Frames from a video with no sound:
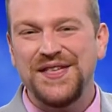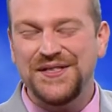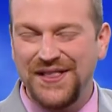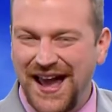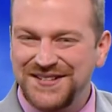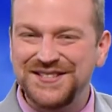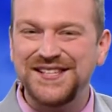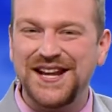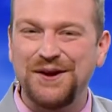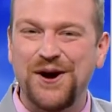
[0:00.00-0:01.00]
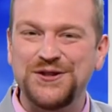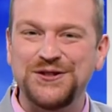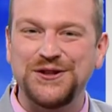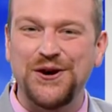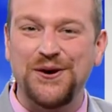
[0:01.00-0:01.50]
The last thing that I want you
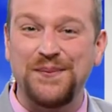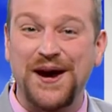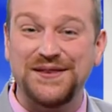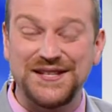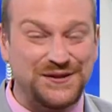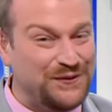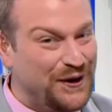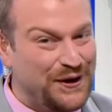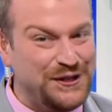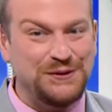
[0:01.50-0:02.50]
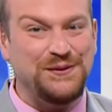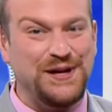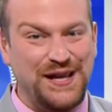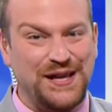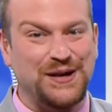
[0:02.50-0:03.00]
to know about this very
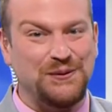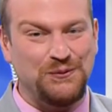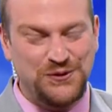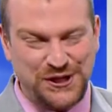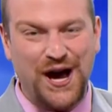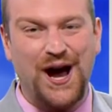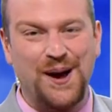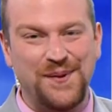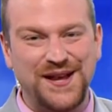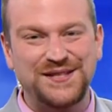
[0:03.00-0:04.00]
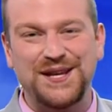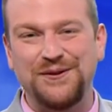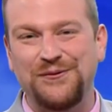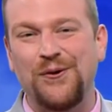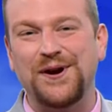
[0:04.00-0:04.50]
unique job as a
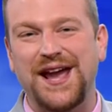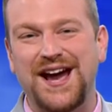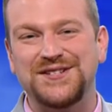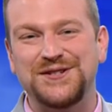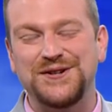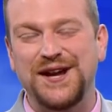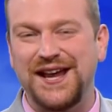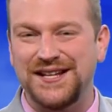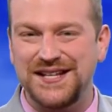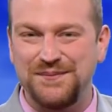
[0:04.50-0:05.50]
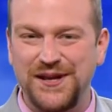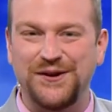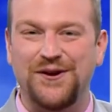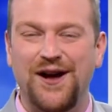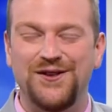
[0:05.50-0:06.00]
forecaster and a
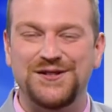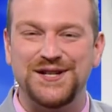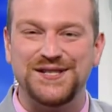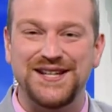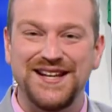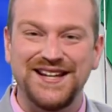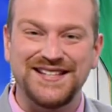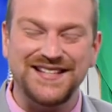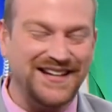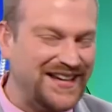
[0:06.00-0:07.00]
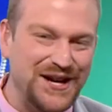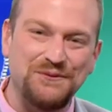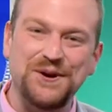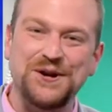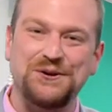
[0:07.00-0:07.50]
meteorologist is that I can't
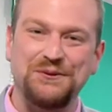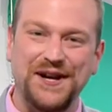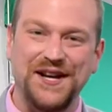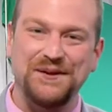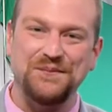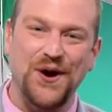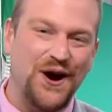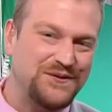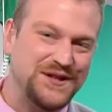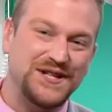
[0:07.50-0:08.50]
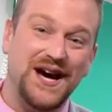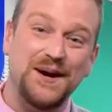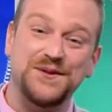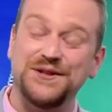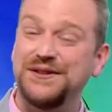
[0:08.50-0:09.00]
wear green.
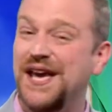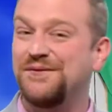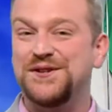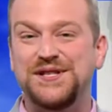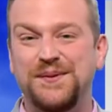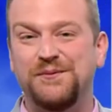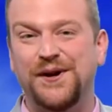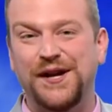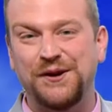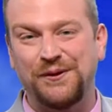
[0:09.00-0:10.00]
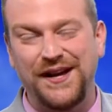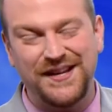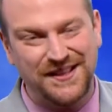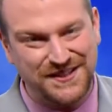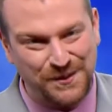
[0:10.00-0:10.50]
Oftentimes, you'll never see me wearing green
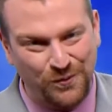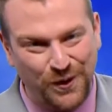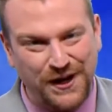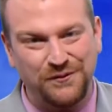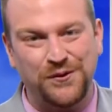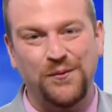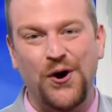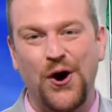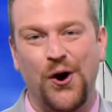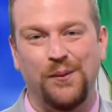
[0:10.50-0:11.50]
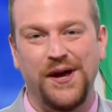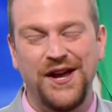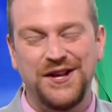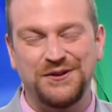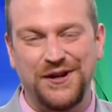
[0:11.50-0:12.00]
unless I'm working from home
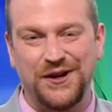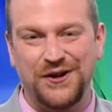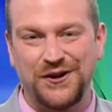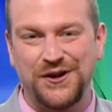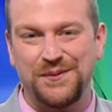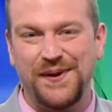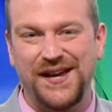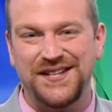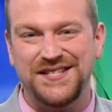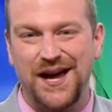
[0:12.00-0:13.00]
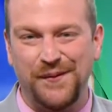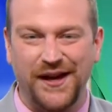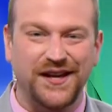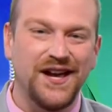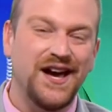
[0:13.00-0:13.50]
during our current
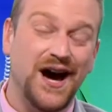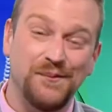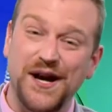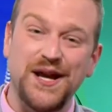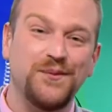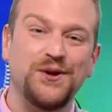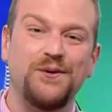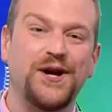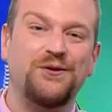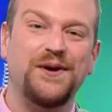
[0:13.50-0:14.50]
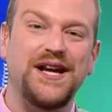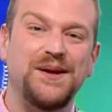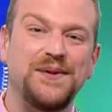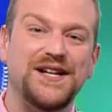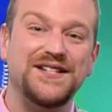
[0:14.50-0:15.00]
pandemic. I'm unable to wear
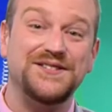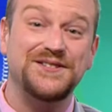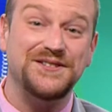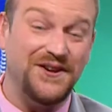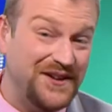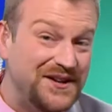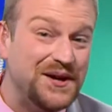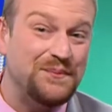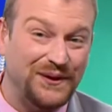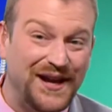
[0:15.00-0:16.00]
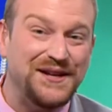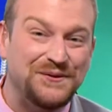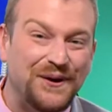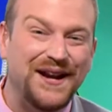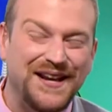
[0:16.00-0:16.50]
green because I'll end up
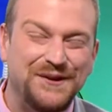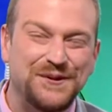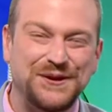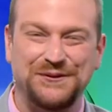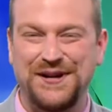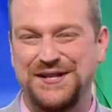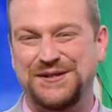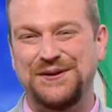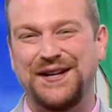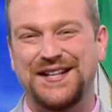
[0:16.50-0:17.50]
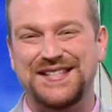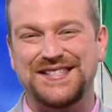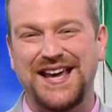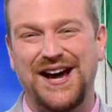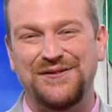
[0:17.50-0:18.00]
blending right in with the green screen
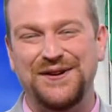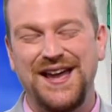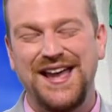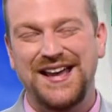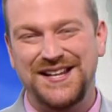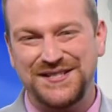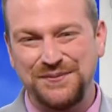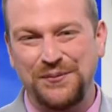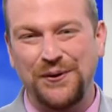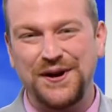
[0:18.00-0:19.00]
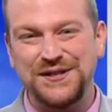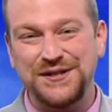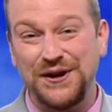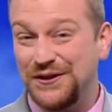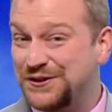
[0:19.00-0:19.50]
itself. It is important to
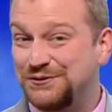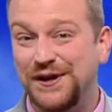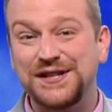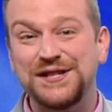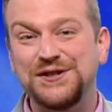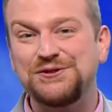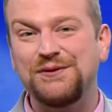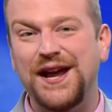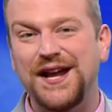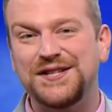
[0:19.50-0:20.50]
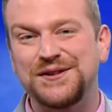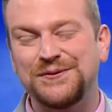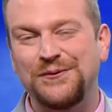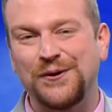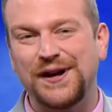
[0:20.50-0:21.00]
know the tricks and trades of the
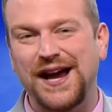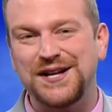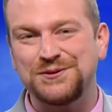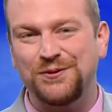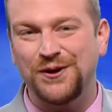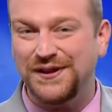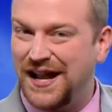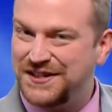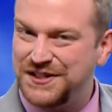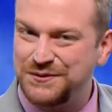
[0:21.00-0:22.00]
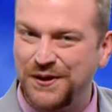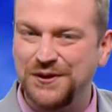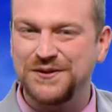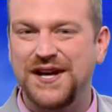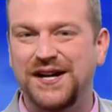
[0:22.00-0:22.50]
forecast world, not just what
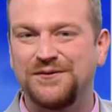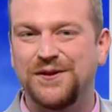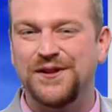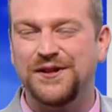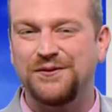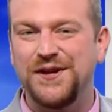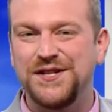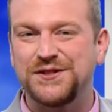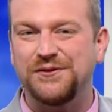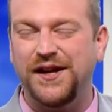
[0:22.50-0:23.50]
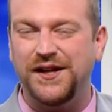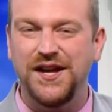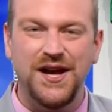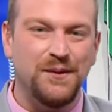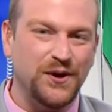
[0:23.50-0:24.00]
goes on in front of the green screen,
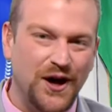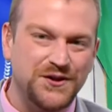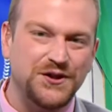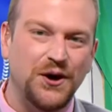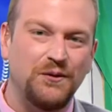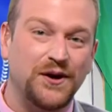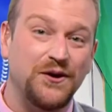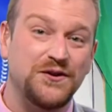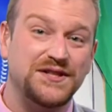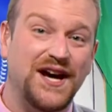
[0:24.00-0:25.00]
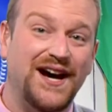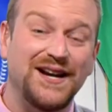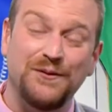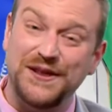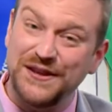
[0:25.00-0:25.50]
but also what goes
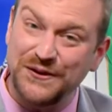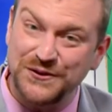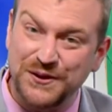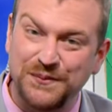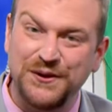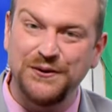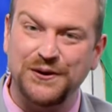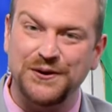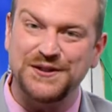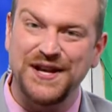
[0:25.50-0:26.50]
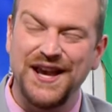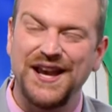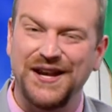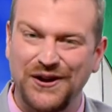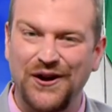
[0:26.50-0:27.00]
on within those computers
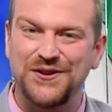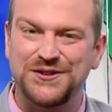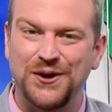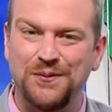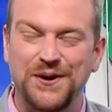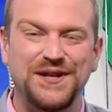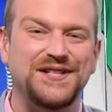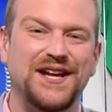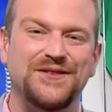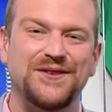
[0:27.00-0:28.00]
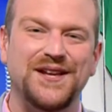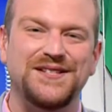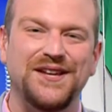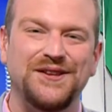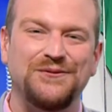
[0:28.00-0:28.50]
and also putting together that
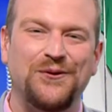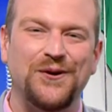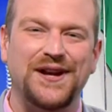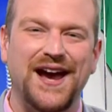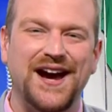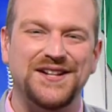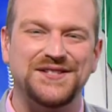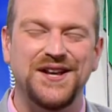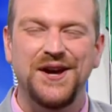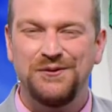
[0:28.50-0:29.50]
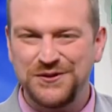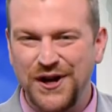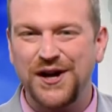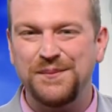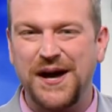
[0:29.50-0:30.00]
daily forecast. We'll
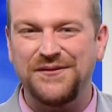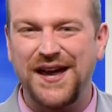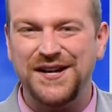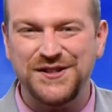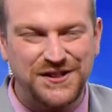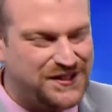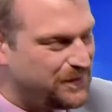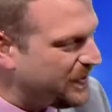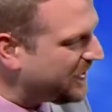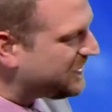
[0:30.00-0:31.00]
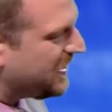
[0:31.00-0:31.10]
talk about that in just a bit